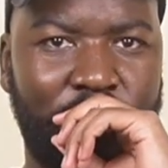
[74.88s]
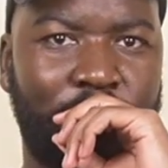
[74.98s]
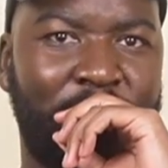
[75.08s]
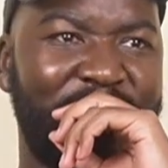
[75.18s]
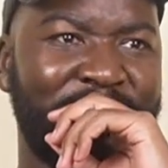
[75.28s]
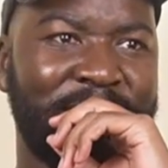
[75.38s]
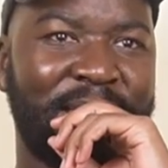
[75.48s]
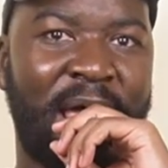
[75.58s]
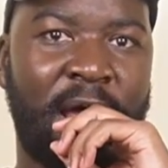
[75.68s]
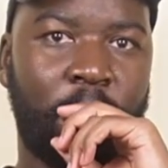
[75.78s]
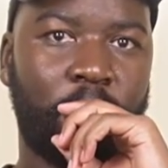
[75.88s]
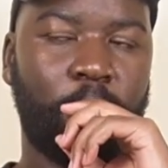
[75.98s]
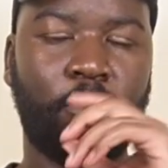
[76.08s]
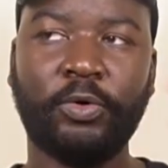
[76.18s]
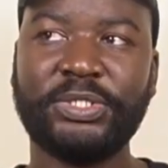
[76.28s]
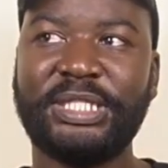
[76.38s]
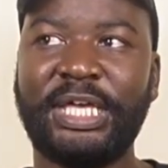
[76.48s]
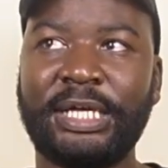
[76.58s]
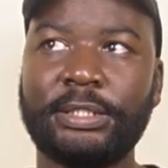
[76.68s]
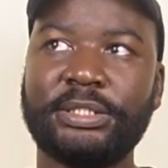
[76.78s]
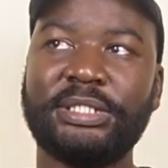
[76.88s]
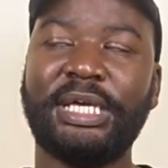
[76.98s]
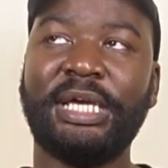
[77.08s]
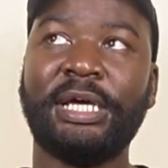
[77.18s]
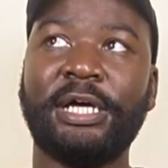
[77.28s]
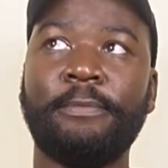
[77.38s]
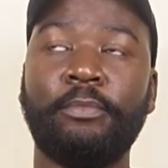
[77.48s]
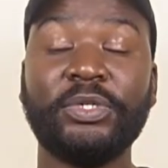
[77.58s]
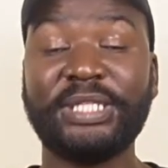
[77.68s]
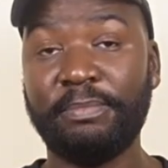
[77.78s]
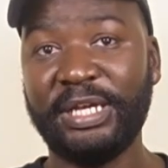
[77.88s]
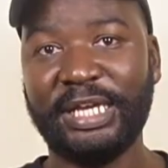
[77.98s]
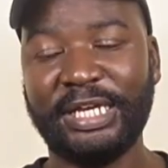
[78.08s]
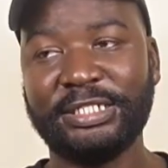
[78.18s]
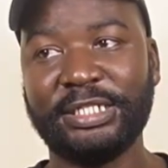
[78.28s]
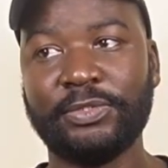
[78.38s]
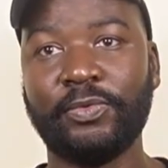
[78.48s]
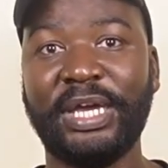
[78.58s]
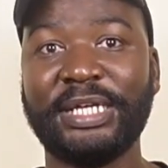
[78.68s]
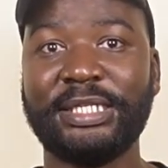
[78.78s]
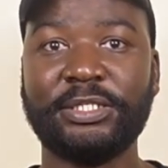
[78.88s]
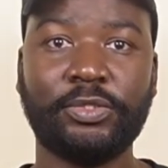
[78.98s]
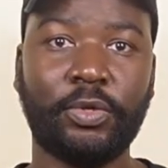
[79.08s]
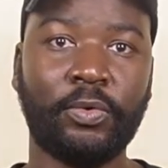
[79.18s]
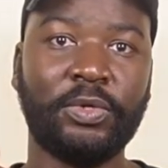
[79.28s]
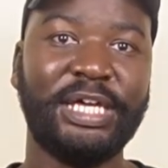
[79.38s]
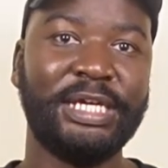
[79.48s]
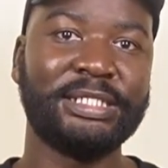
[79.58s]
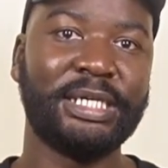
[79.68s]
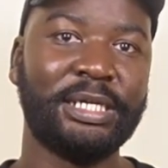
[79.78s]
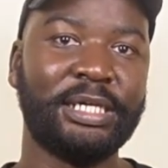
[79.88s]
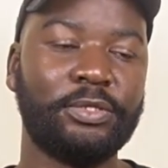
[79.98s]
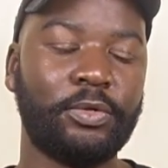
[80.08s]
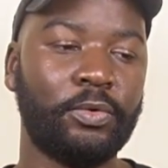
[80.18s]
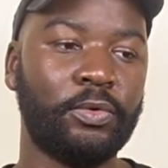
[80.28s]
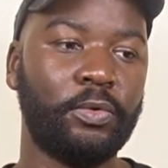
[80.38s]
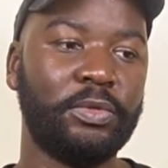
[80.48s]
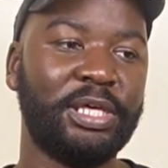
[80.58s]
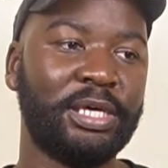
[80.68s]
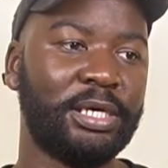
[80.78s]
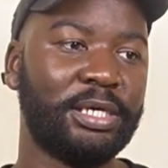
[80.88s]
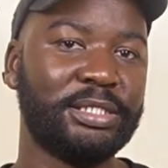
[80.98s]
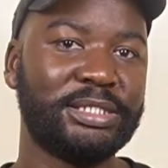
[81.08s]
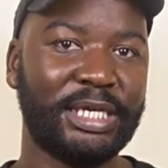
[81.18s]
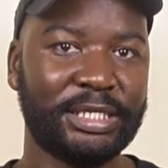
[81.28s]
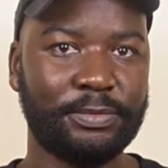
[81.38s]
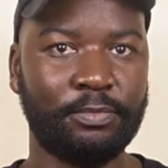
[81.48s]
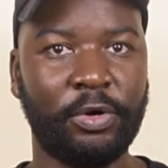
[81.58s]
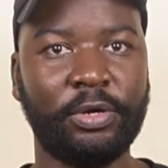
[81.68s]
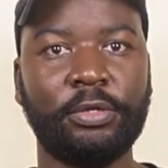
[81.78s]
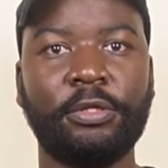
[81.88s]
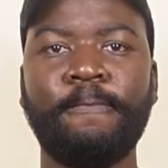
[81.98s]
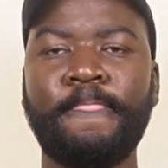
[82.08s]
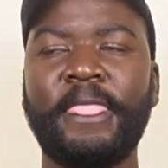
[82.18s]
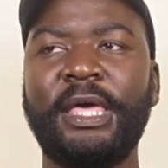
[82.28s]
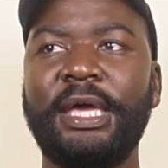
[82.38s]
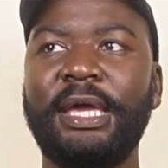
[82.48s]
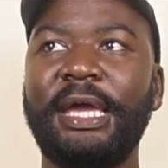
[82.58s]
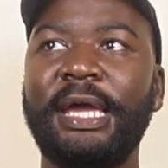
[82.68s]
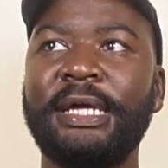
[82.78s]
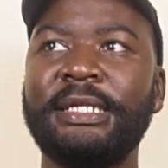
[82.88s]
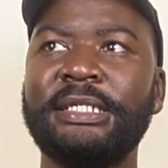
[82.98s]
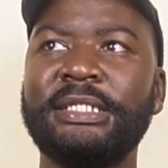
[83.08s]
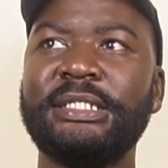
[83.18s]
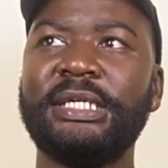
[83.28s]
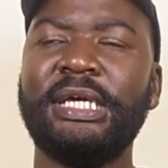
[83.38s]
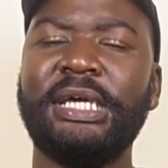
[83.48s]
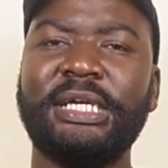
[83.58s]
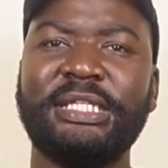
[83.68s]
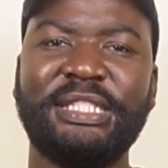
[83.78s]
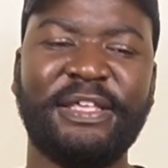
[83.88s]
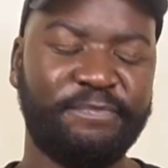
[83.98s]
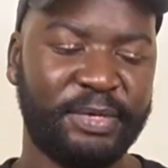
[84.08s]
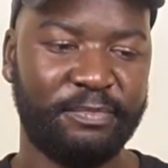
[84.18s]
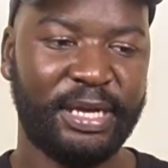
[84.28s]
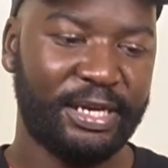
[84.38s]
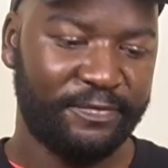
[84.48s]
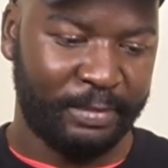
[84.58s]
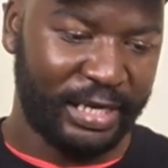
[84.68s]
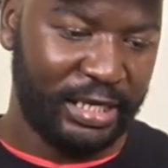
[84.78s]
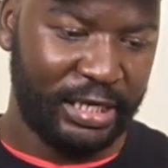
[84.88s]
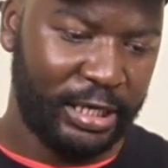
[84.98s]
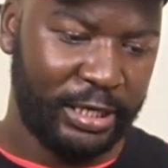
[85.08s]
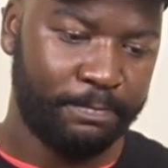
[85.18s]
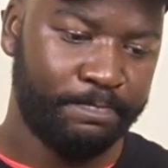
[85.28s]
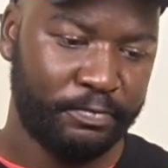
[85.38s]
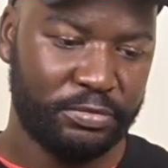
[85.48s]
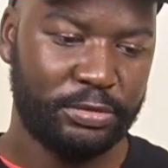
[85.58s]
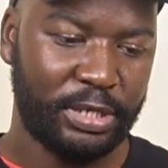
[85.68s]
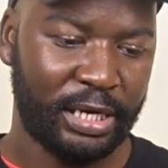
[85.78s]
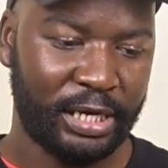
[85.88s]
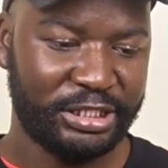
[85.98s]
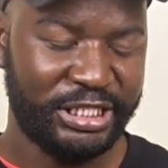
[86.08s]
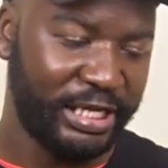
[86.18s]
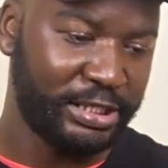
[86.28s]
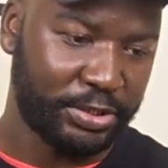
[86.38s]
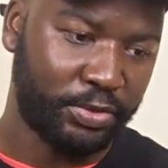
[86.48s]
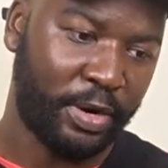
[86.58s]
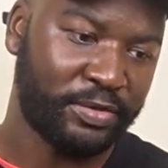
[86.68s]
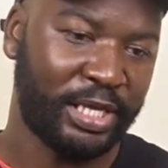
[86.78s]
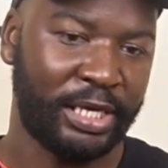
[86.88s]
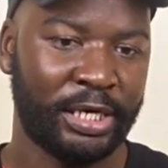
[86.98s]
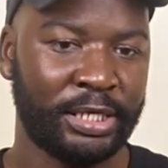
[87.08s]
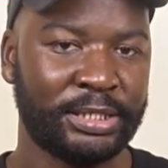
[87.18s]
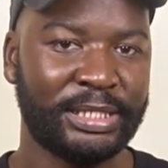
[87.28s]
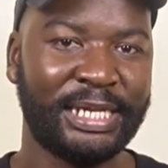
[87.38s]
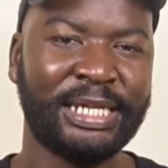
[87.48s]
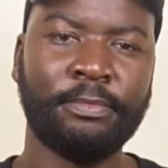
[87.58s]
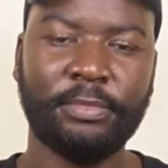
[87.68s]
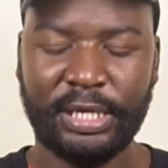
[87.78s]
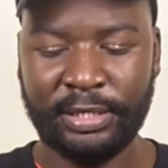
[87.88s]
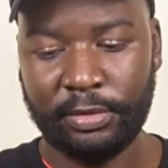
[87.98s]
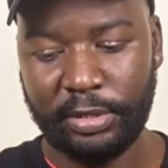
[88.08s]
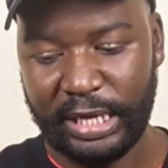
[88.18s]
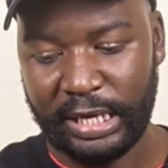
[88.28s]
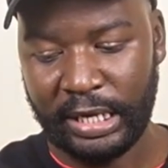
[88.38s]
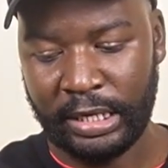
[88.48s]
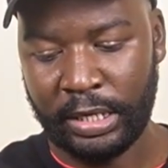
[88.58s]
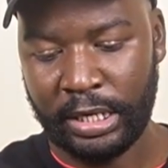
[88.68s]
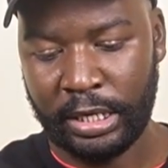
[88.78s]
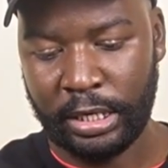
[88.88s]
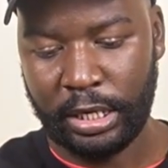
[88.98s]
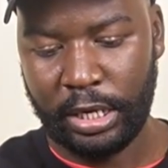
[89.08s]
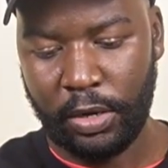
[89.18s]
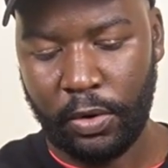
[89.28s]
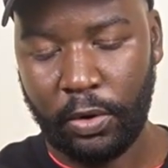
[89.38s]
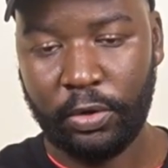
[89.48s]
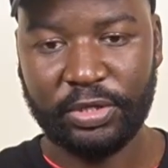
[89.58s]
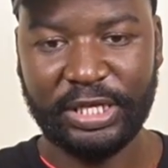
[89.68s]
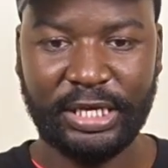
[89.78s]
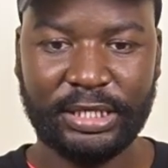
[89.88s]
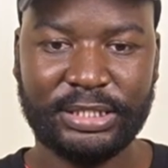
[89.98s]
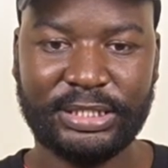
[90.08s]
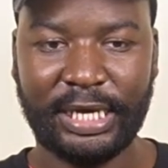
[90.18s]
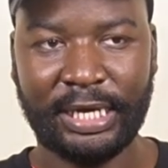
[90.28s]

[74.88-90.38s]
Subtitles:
Whereas now, most things, most applications we access through the internet, through the SaaS model, and there have been many changes throughout the years, and in all these